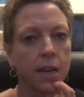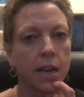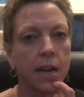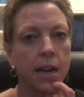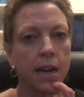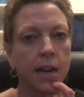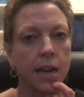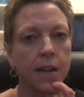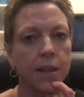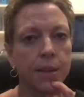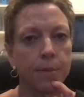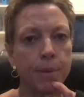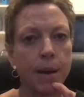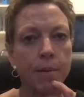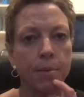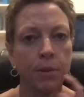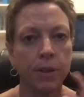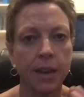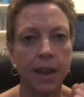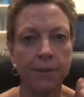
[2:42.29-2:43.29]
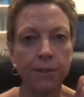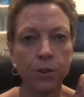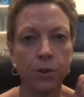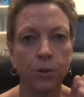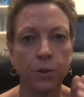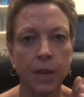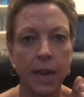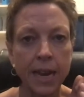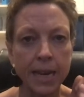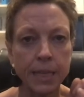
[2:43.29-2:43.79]
are the people that have a
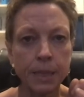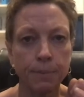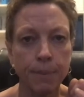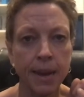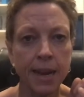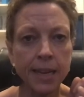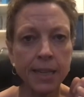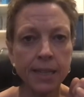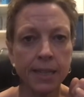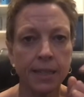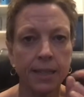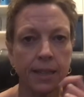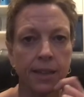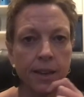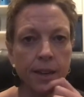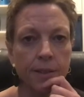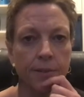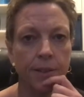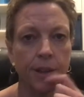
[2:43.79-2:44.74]
good headspace.